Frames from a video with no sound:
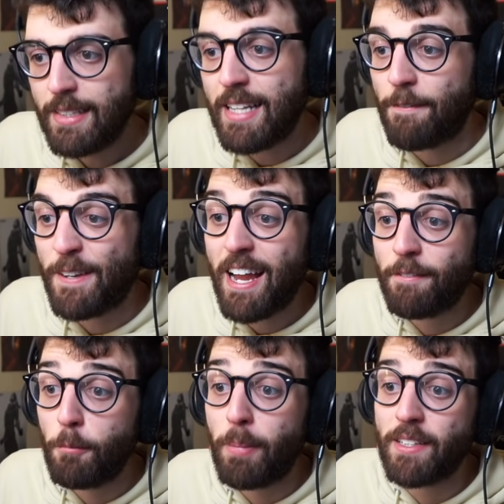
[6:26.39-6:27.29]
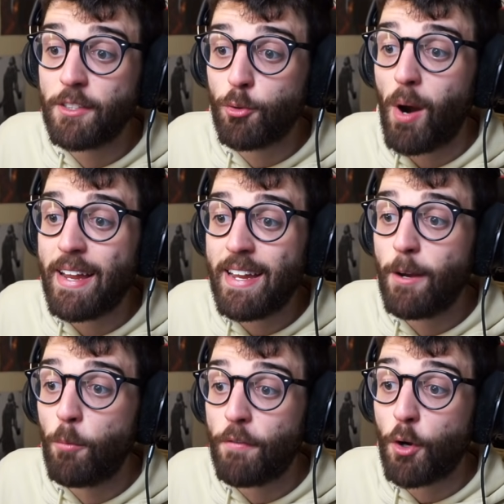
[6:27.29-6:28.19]
Now for the other buttons right
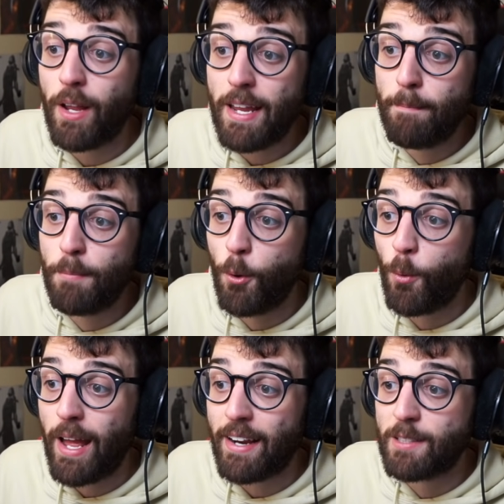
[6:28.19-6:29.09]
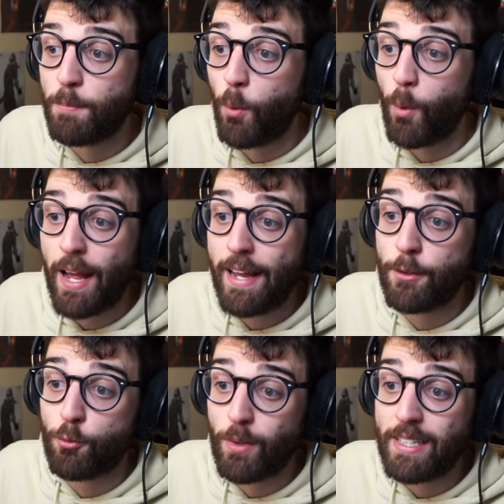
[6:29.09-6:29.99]
here, we've got import, export,
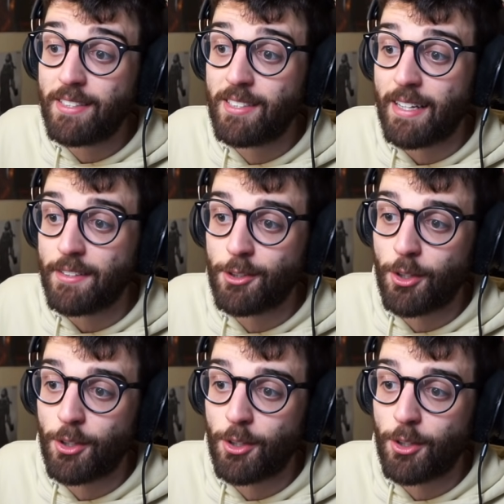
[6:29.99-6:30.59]
and reset.